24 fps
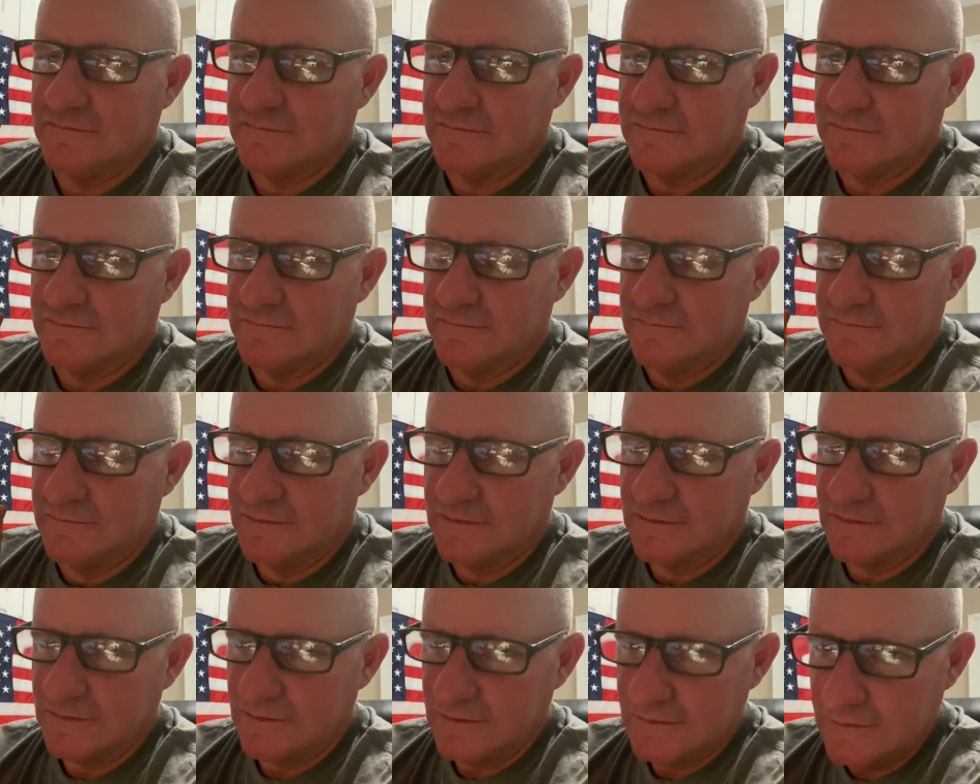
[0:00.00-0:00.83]

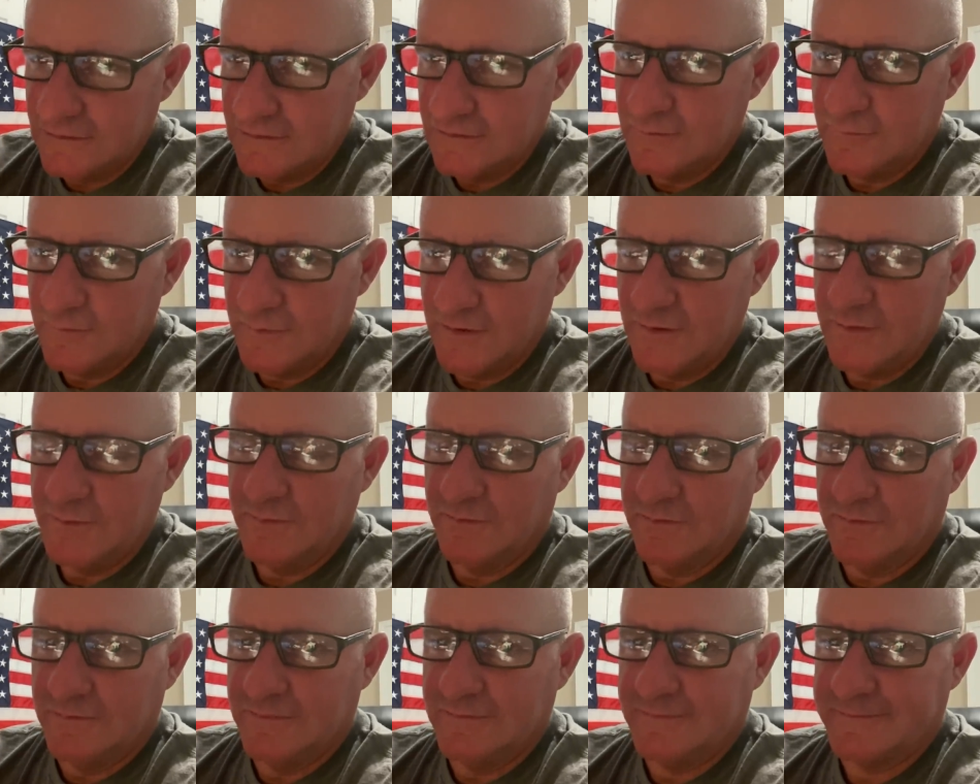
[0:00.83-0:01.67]
really good
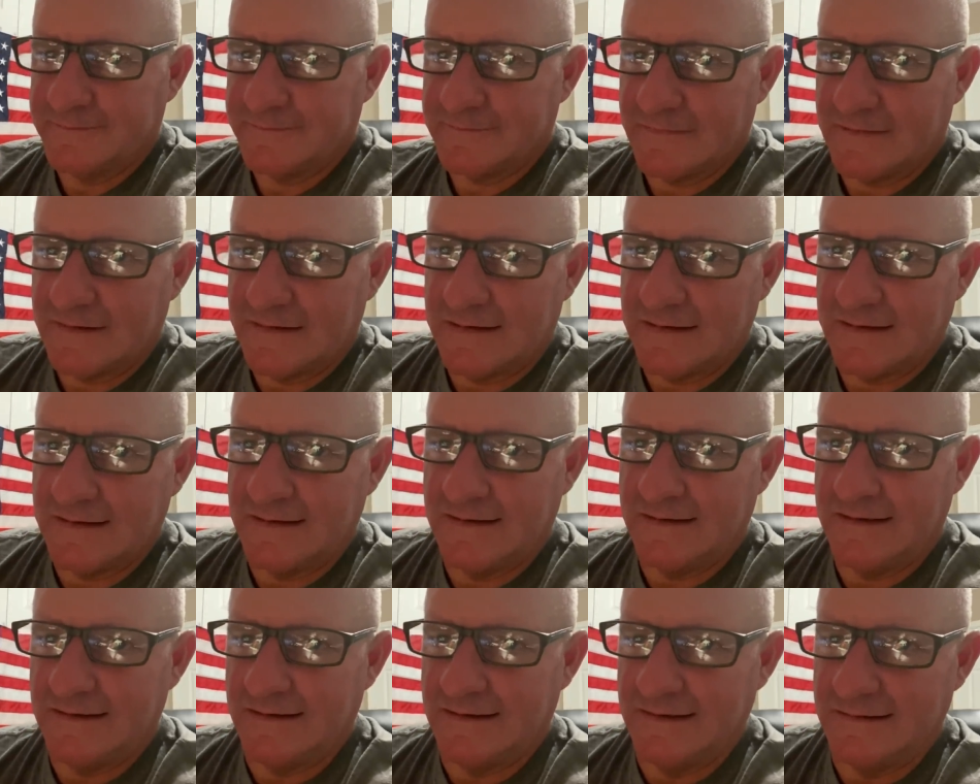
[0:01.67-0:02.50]
people
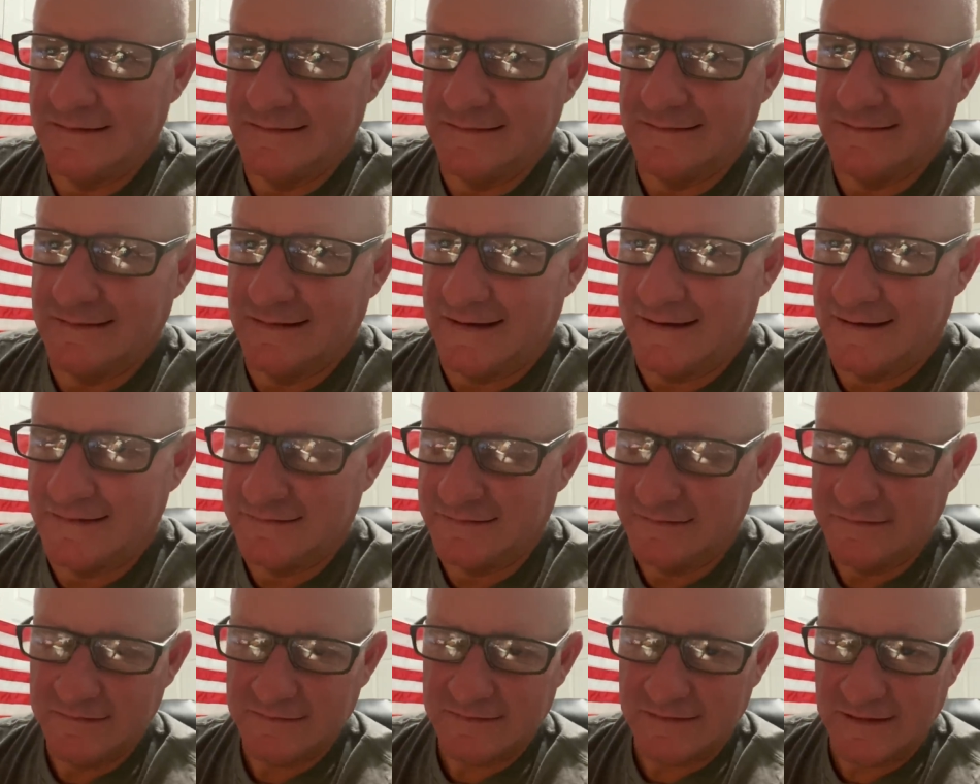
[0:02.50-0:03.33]
and I
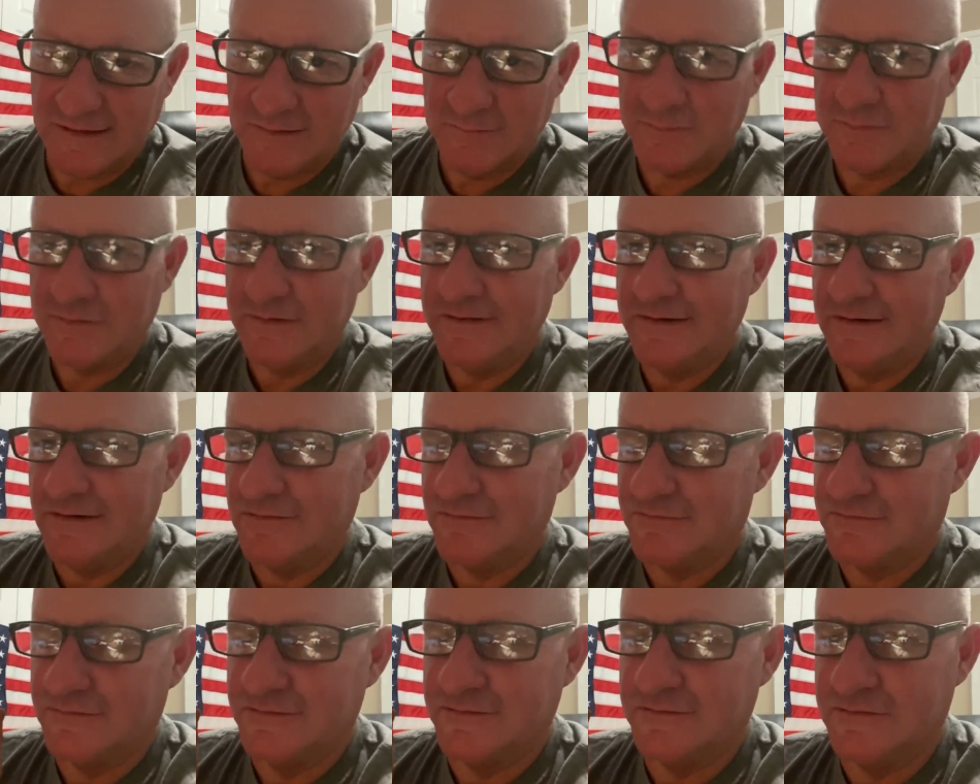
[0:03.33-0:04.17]
took
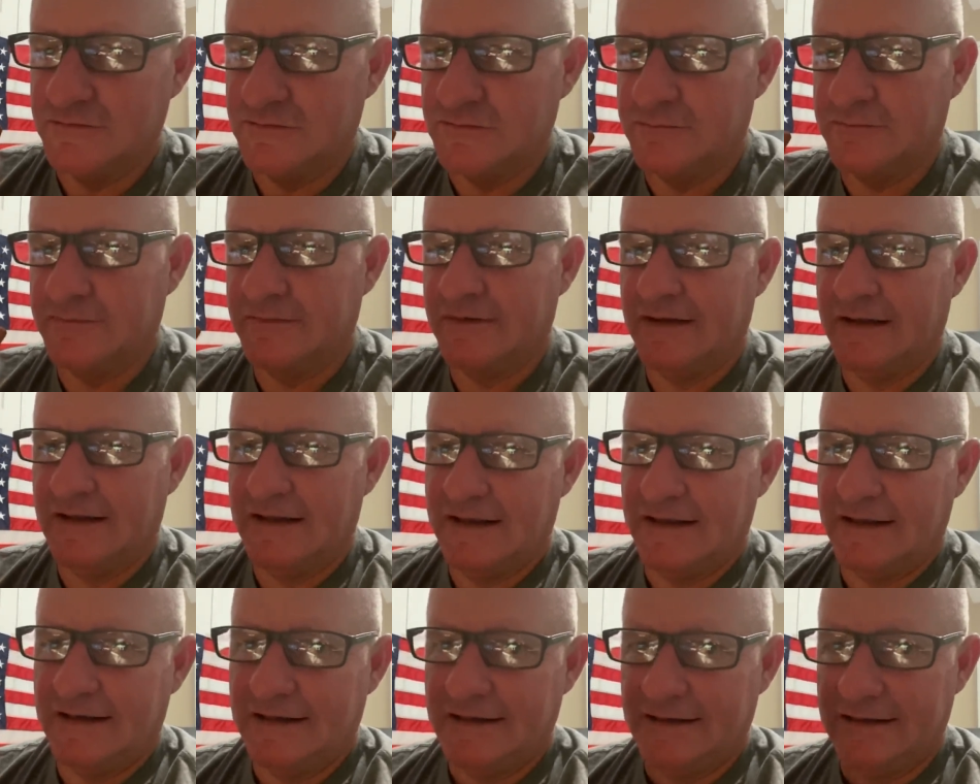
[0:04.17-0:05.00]
input from
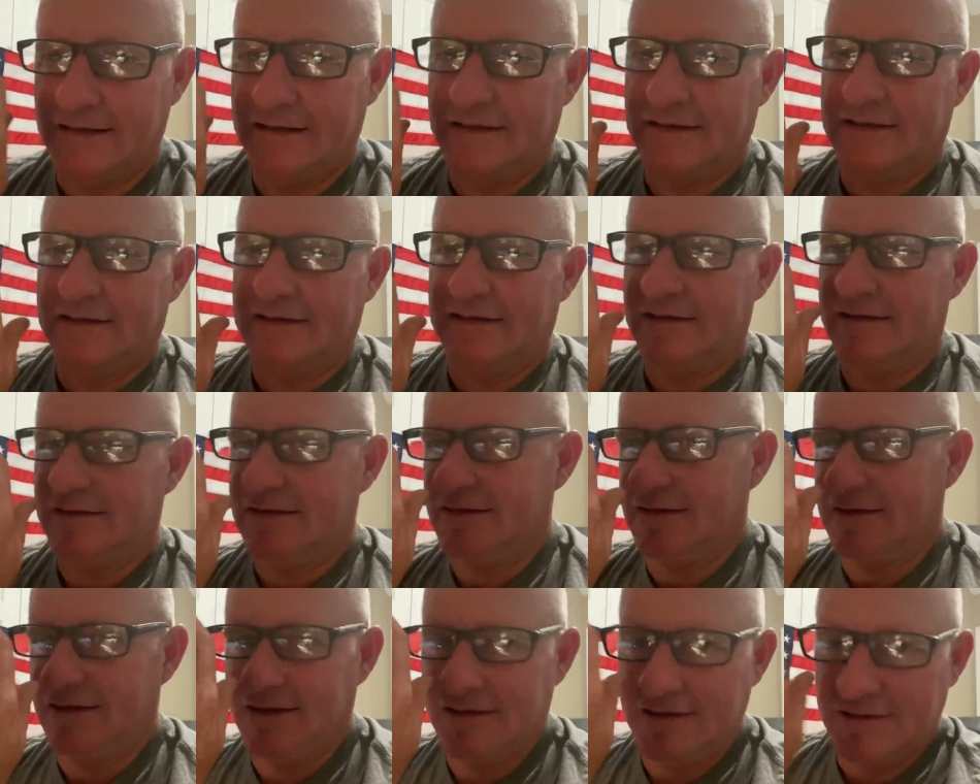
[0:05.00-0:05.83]

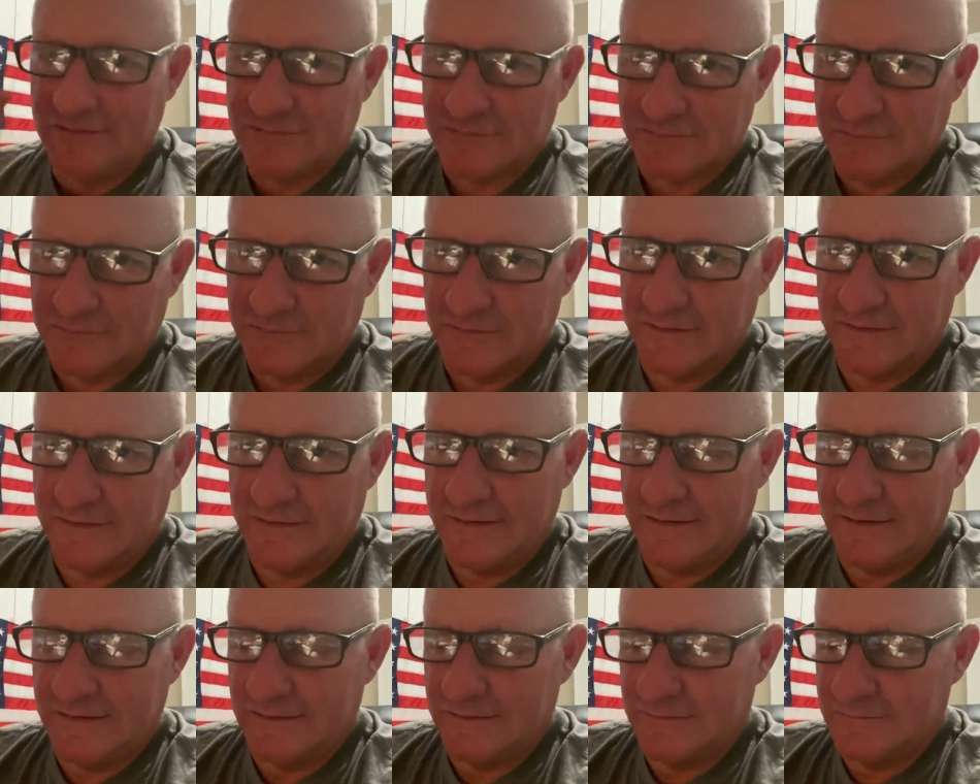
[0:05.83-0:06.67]
each one of
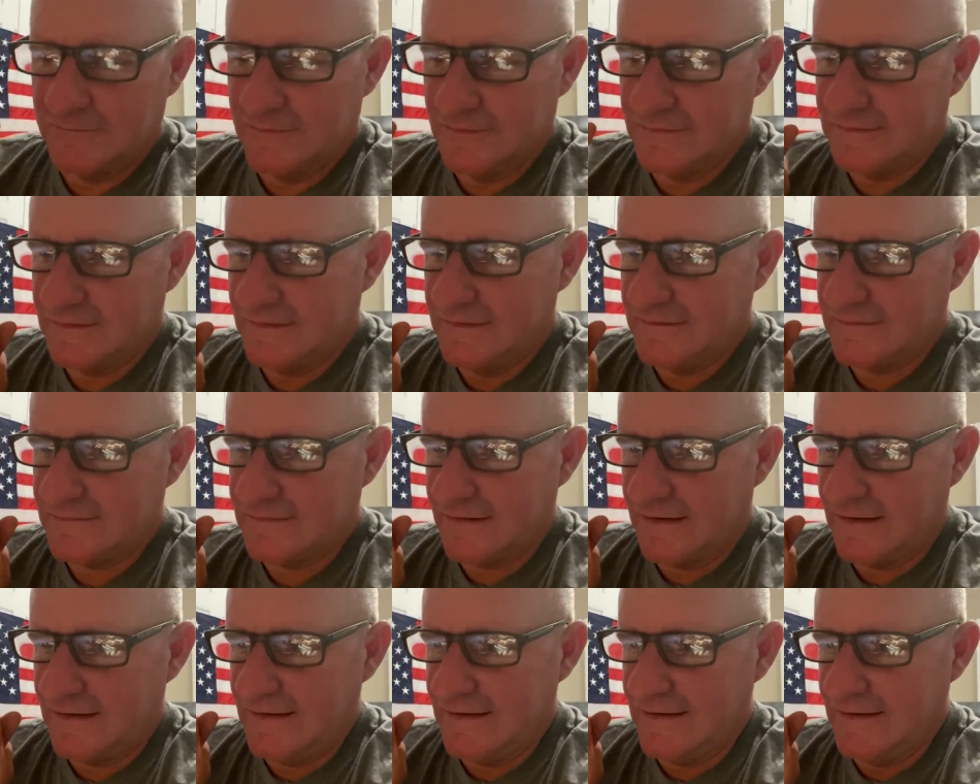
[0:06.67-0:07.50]
them, what they
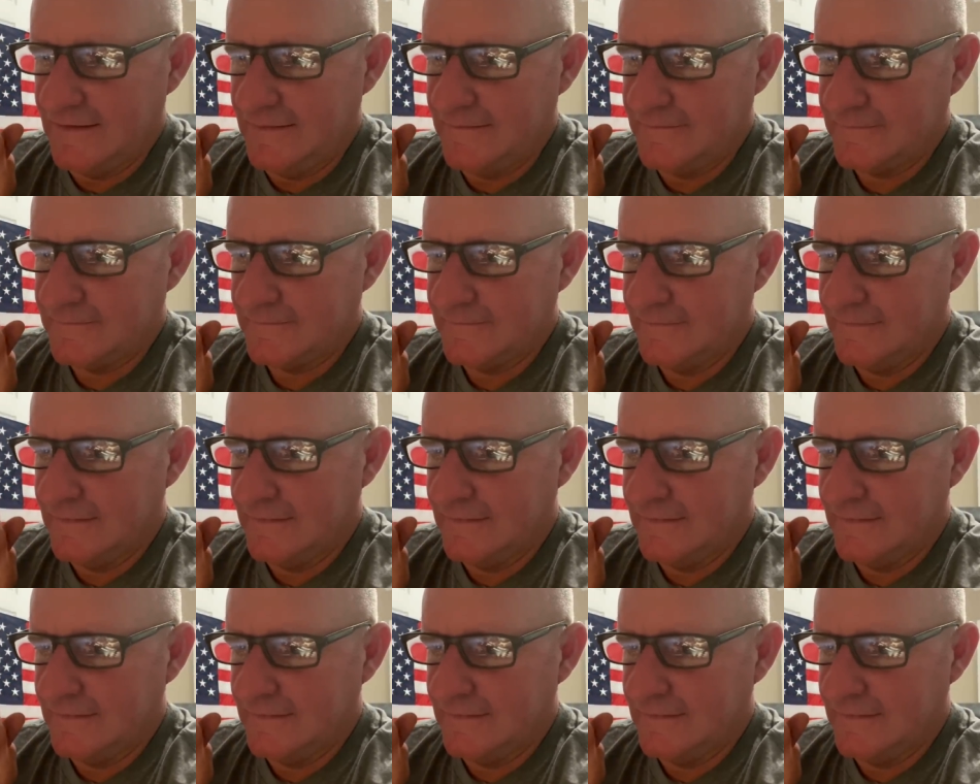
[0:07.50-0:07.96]
said.